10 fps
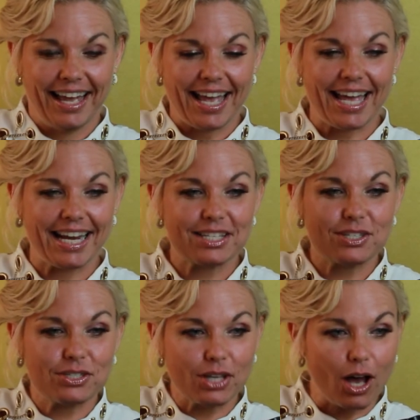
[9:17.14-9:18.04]
And I
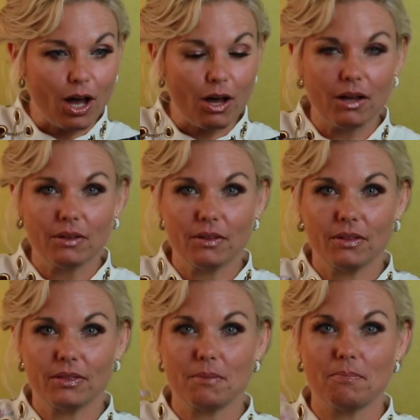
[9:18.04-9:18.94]
saw
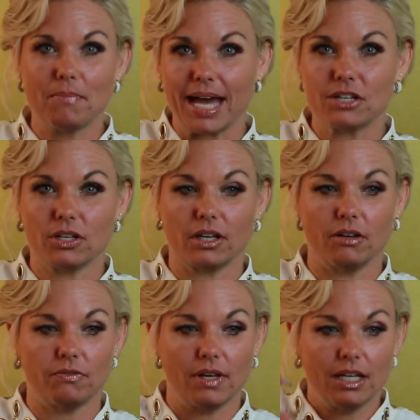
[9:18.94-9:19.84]
the magic
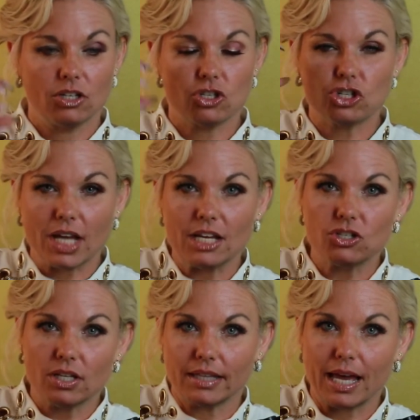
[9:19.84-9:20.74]
of
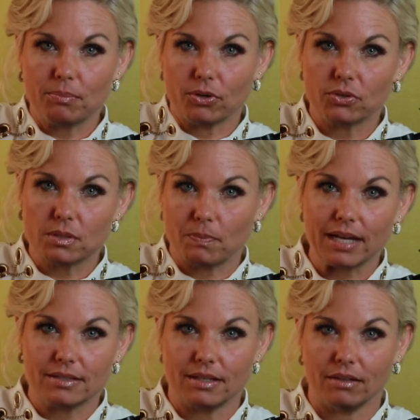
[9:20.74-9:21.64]
changing that
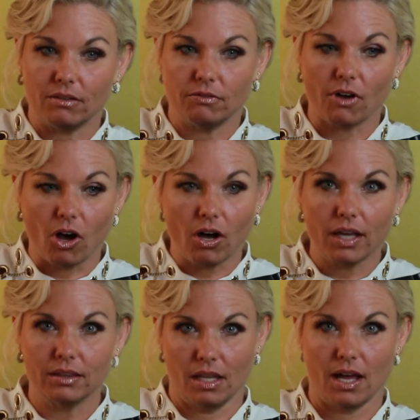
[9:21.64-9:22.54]
perspective
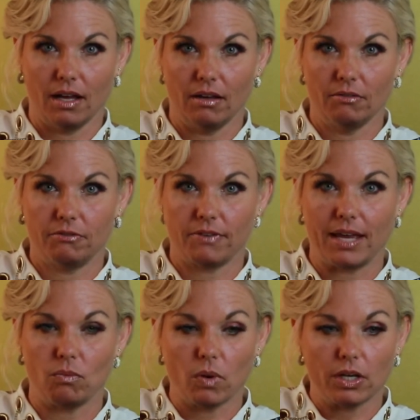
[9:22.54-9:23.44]
on love
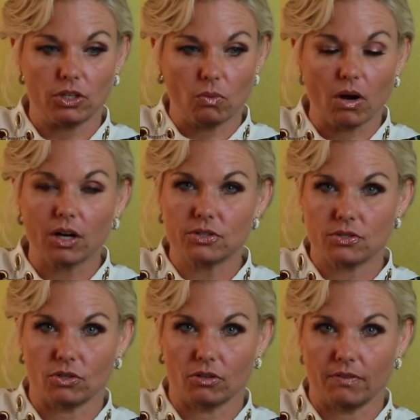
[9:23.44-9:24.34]
and what you are
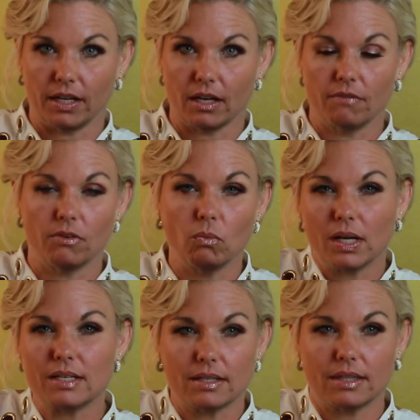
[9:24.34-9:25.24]
deserving of and what
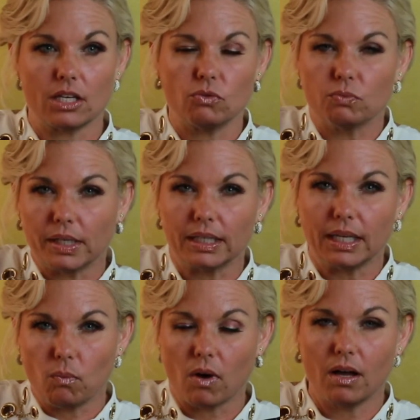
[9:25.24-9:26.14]
is it that you really
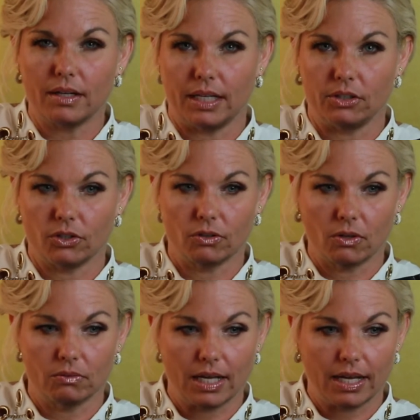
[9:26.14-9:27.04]
want in your
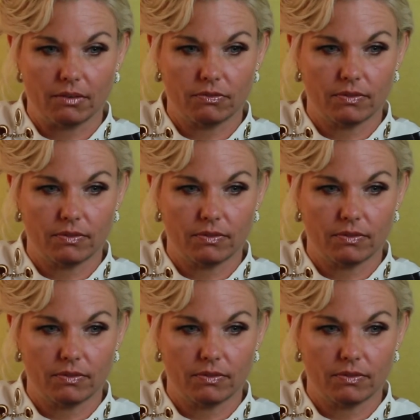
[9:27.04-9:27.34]
own life